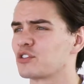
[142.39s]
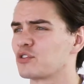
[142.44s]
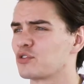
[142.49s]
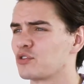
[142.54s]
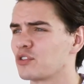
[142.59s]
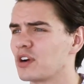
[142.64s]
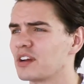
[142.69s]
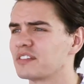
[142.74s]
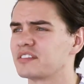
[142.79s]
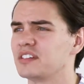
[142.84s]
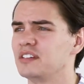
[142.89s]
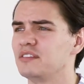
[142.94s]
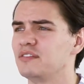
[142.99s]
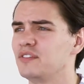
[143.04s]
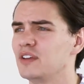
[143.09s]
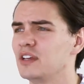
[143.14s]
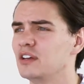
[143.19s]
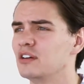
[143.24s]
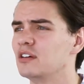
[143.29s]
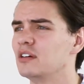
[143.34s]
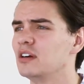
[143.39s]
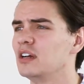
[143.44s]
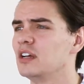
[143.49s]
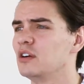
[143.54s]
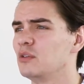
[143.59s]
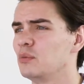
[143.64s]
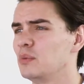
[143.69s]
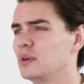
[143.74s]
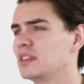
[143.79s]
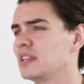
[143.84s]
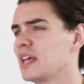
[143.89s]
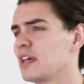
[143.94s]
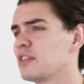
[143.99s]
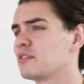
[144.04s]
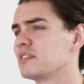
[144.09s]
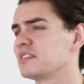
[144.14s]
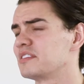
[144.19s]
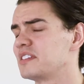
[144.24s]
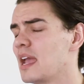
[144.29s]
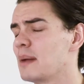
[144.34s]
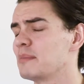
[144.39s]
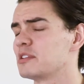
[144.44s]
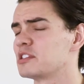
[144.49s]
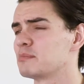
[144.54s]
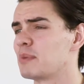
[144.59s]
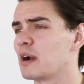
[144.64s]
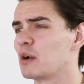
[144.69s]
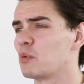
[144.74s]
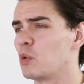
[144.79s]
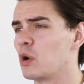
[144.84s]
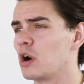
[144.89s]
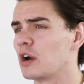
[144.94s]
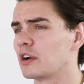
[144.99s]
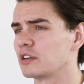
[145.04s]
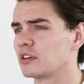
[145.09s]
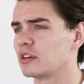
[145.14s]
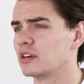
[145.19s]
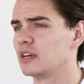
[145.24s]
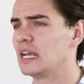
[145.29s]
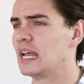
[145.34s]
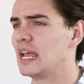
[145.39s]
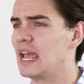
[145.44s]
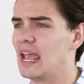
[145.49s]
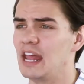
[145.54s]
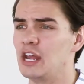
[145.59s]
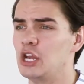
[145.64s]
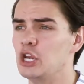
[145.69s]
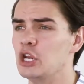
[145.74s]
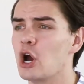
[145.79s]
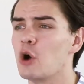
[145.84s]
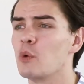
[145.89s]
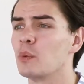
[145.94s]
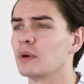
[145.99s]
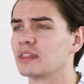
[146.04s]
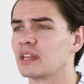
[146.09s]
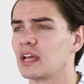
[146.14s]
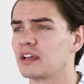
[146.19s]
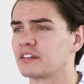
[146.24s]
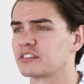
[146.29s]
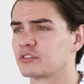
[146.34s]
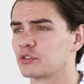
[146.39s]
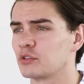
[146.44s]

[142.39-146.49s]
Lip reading: crusty feel when leather is damaged by water. And no one likes